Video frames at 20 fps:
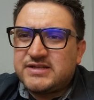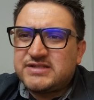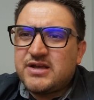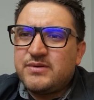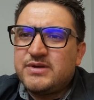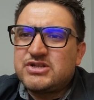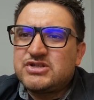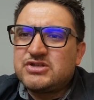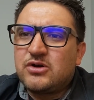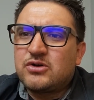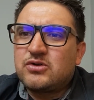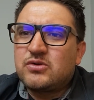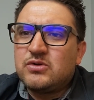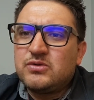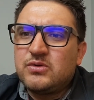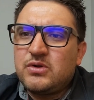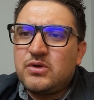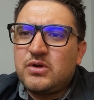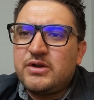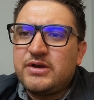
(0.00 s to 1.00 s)
So it's not
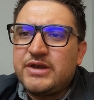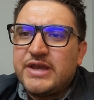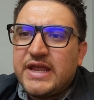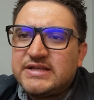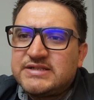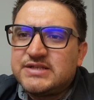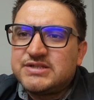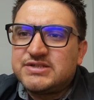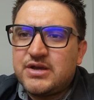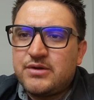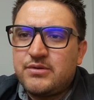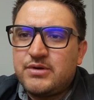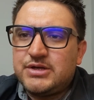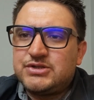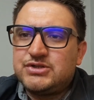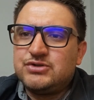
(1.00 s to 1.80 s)
all necessary